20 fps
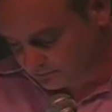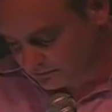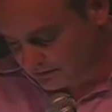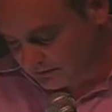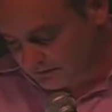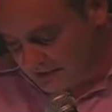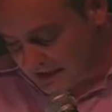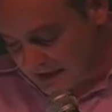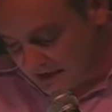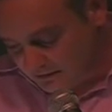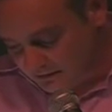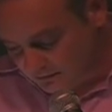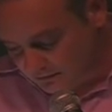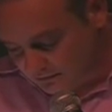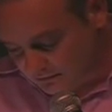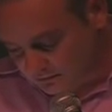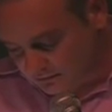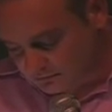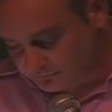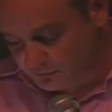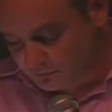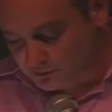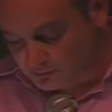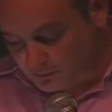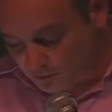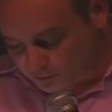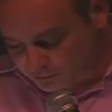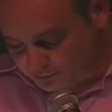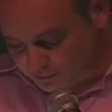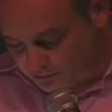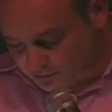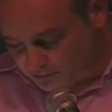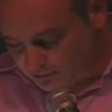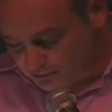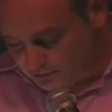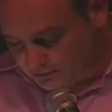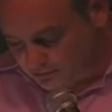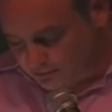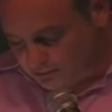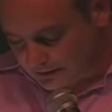and that, for the most part,
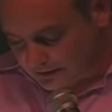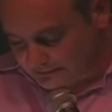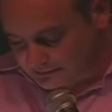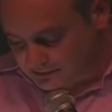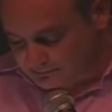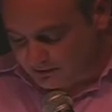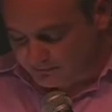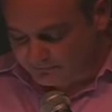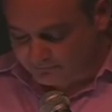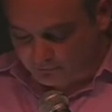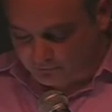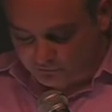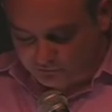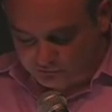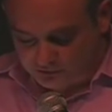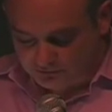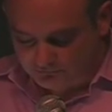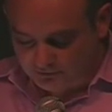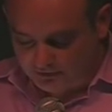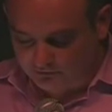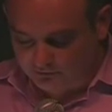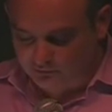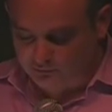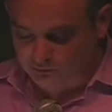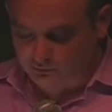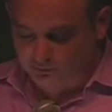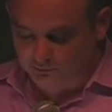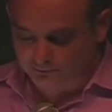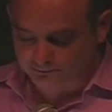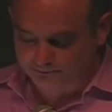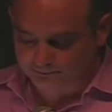ended my first year of high school.